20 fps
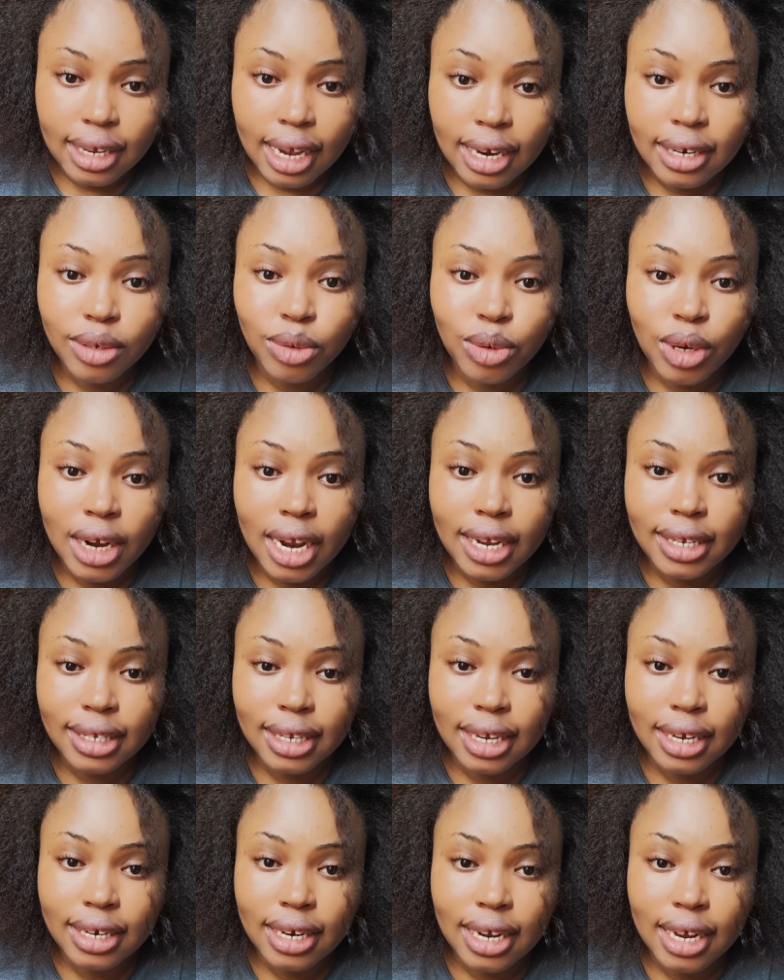That is what I
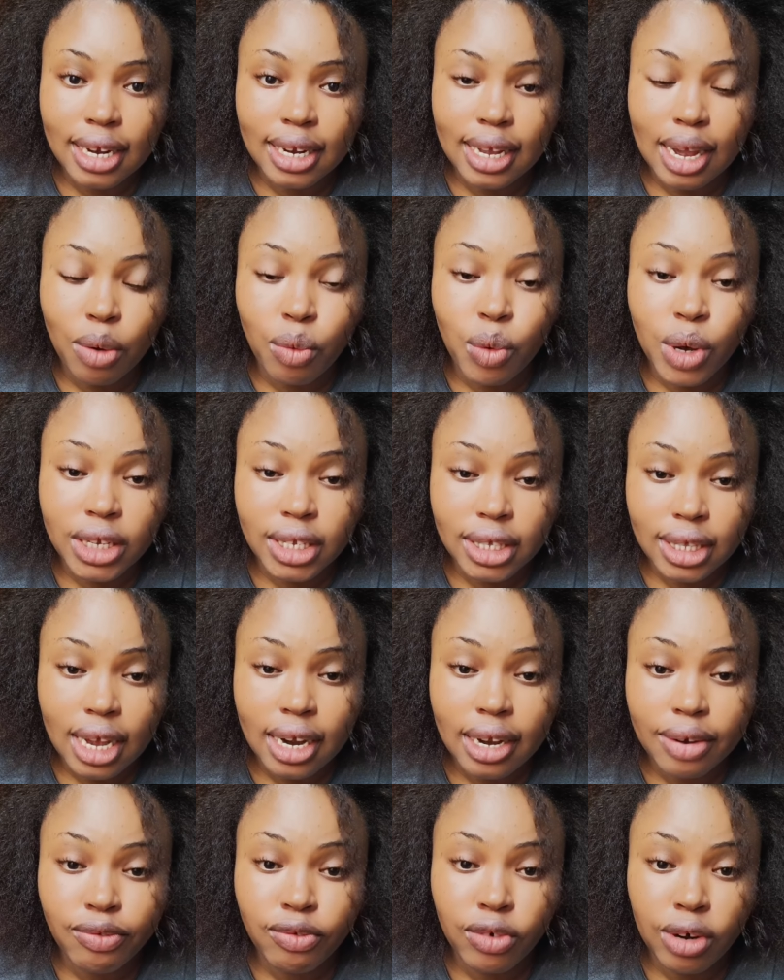said earlier. We're
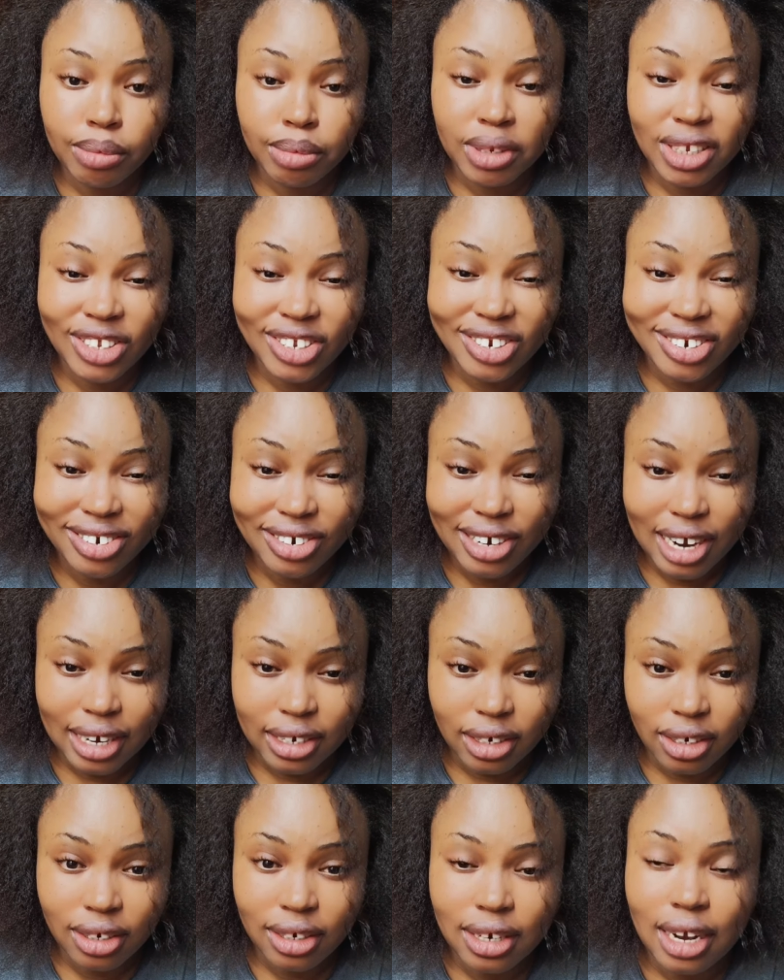starting from the
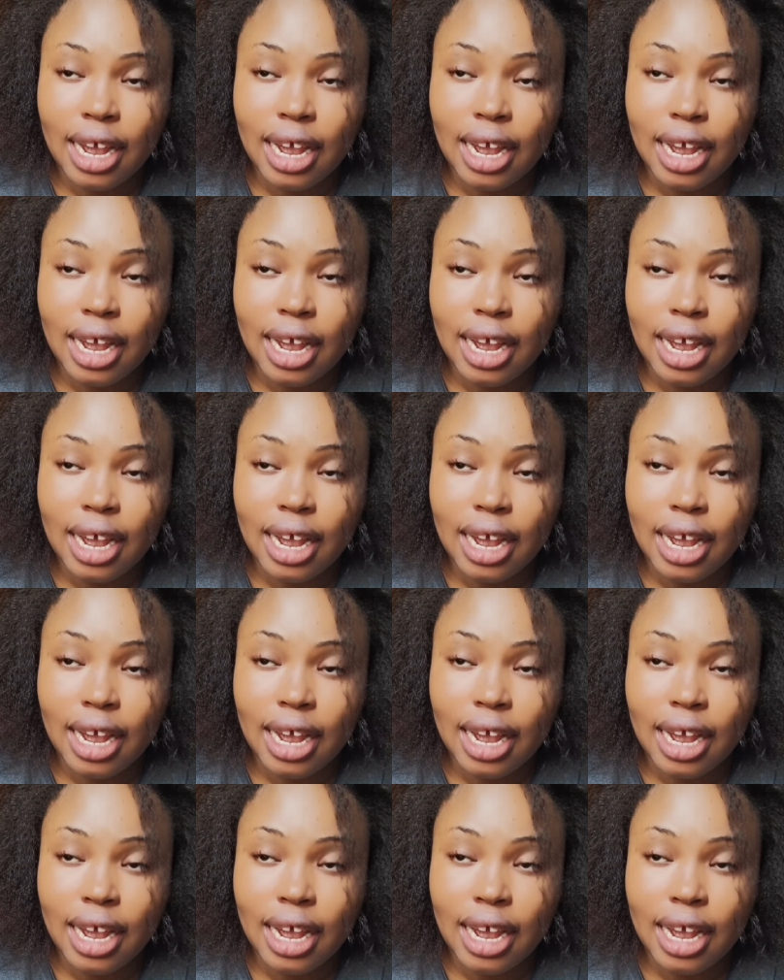scratch.